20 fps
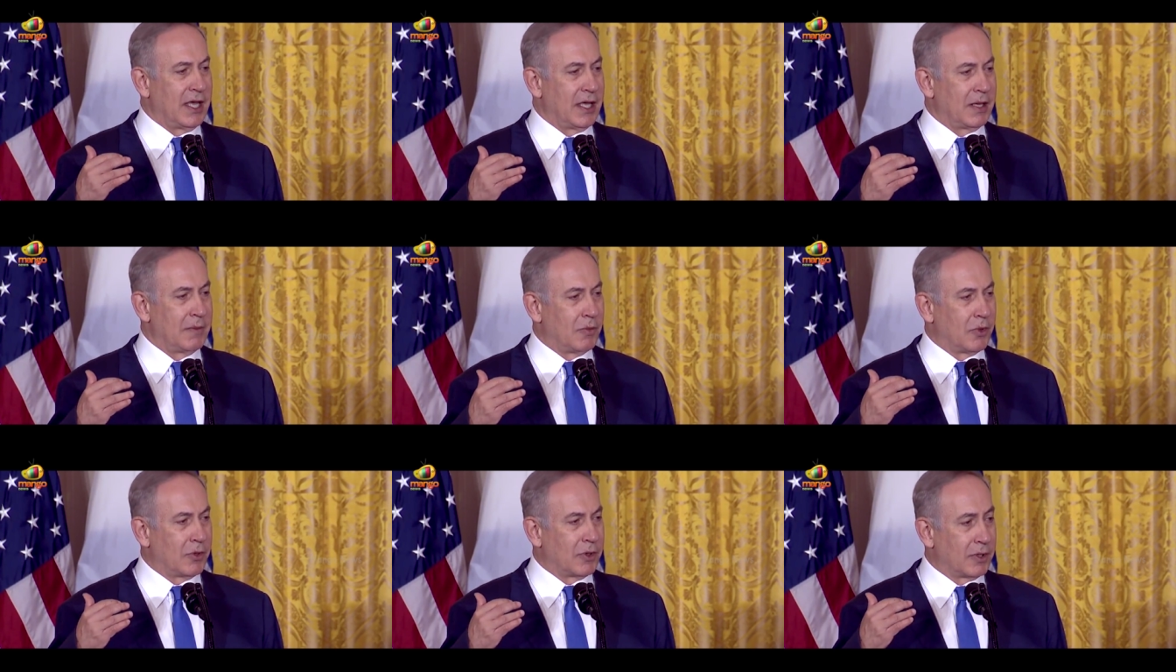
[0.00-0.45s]

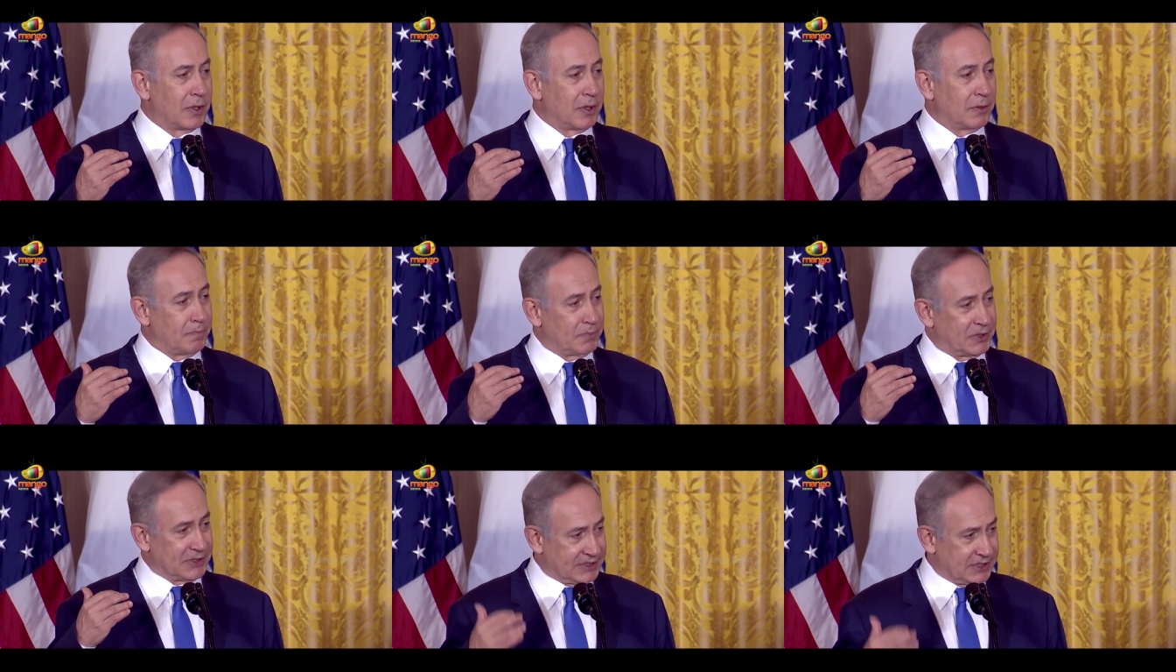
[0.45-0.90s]
and
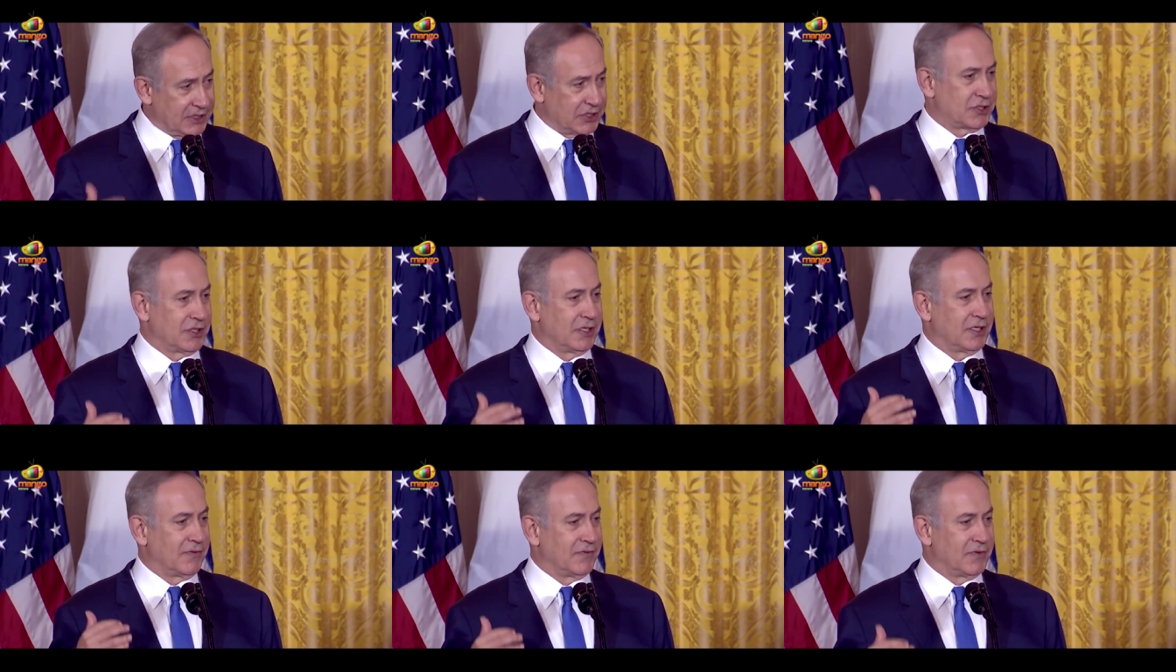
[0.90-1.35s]
moral
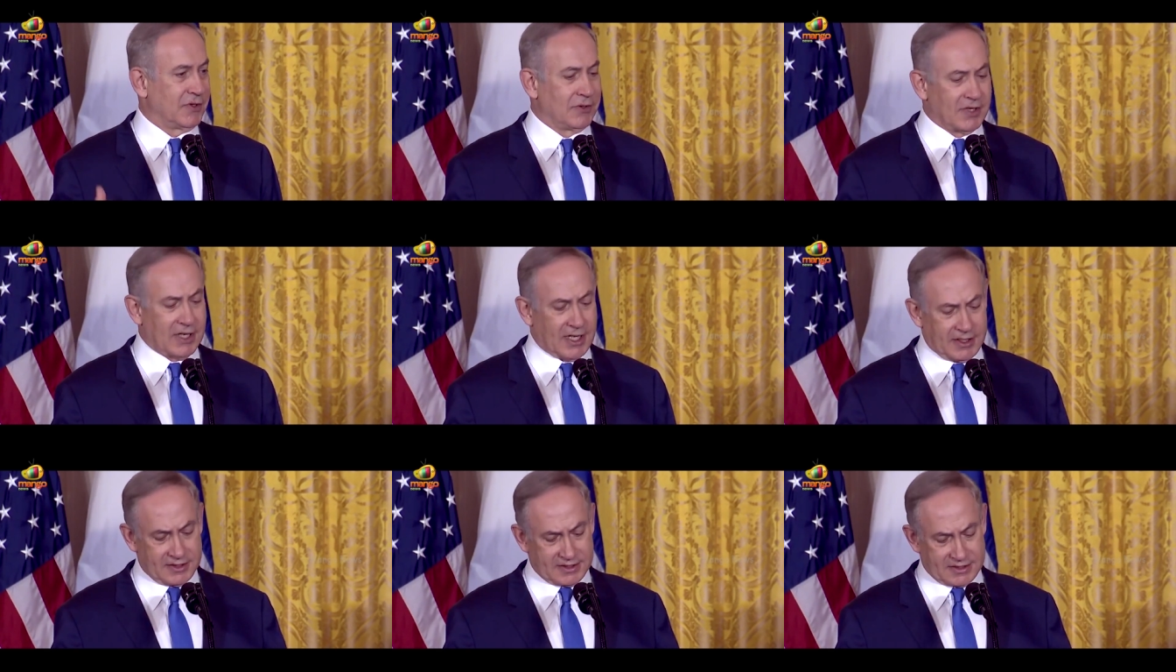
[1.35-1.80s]
position of the
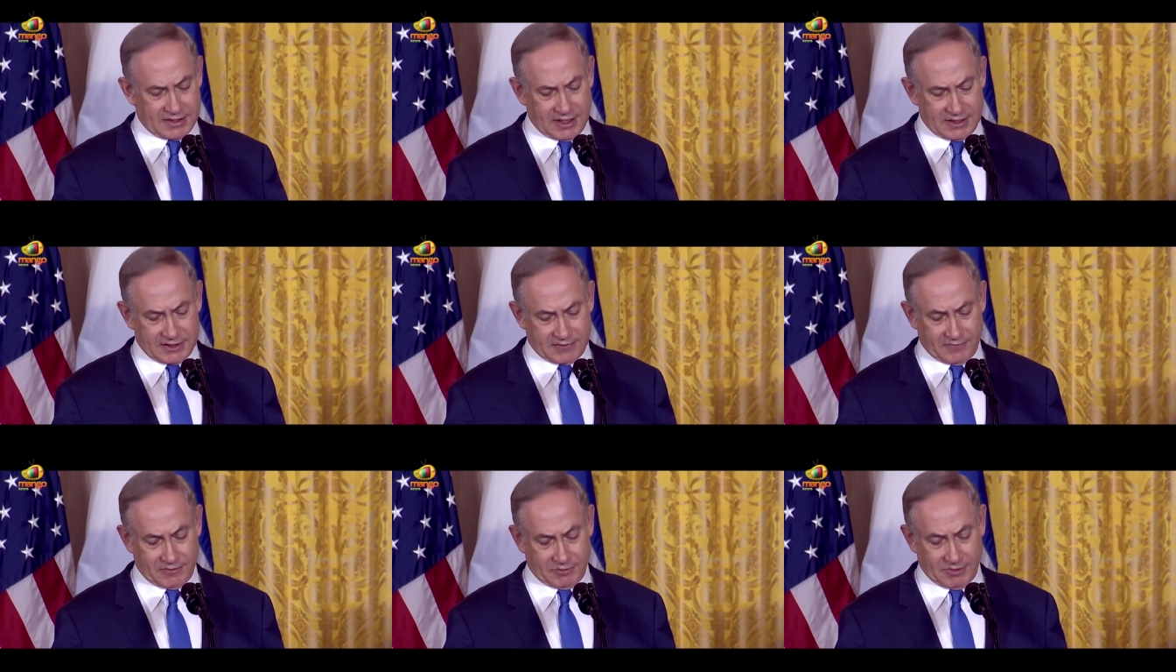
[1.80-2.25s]
United
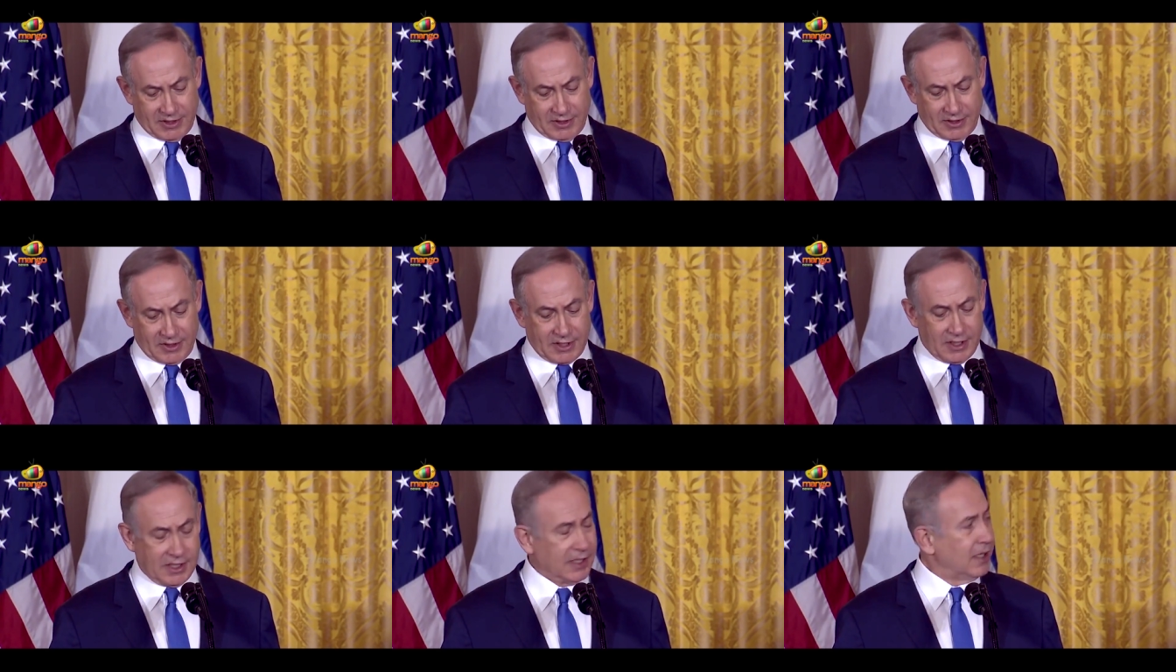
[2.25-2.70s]
States of
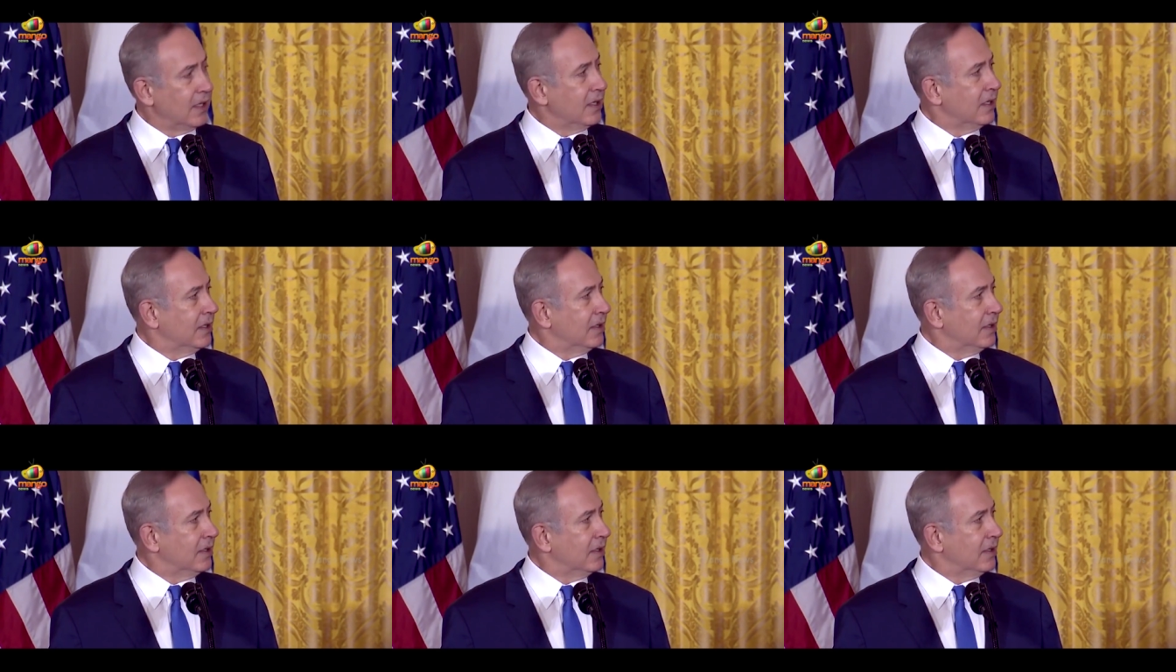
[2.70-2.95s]
America.